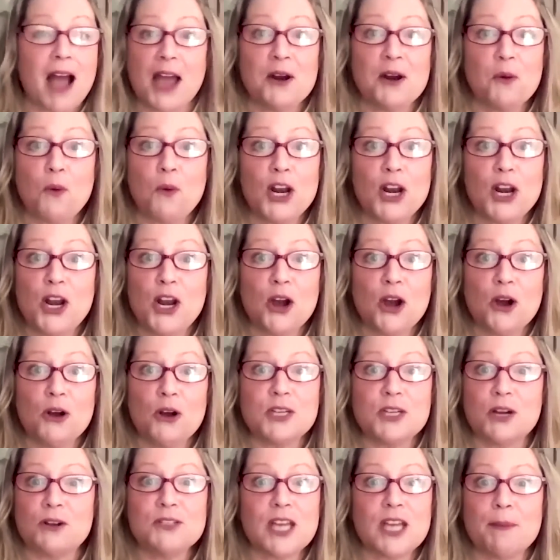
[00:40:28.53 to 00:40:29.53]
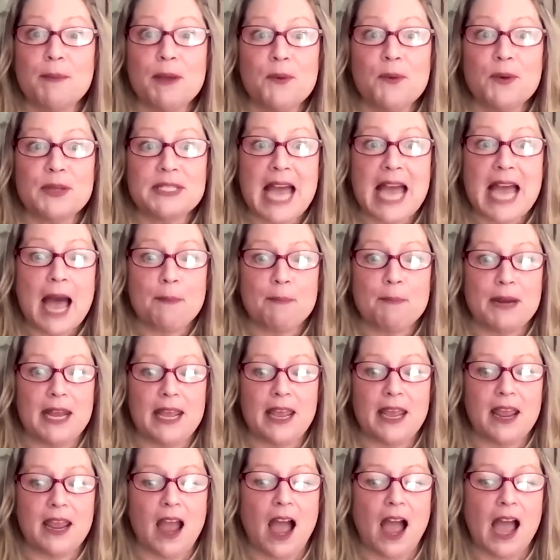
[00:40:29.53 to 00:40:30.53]
I don't want to know. Don't tell me what's
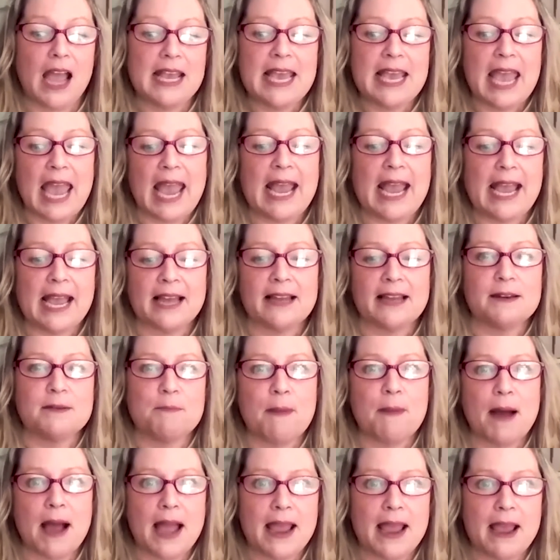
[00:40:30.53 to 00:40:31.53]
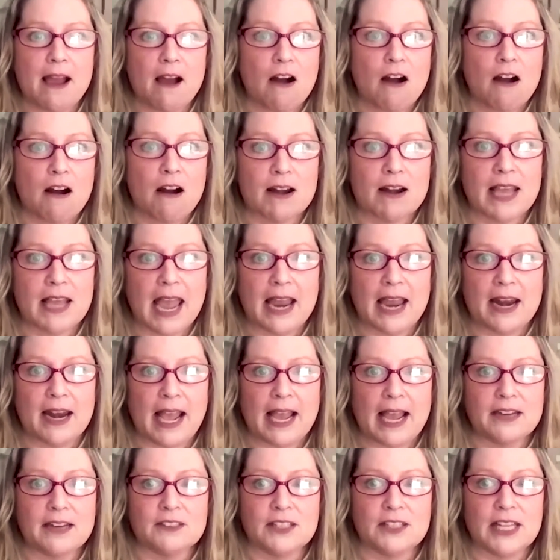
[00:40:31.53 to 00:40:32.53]
happening. I can't, my heart
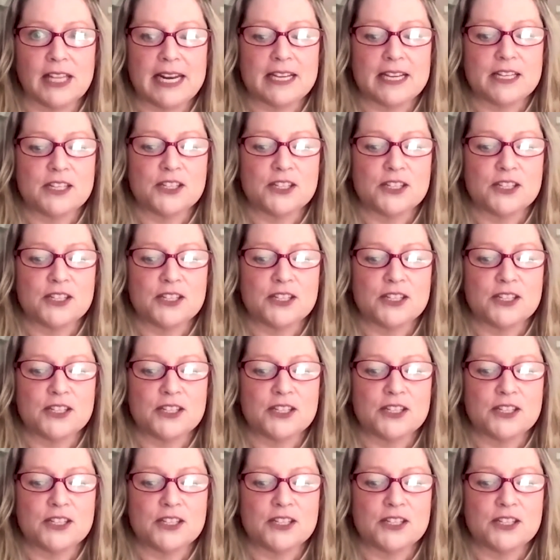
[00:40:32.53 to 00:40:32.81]
can't handle it.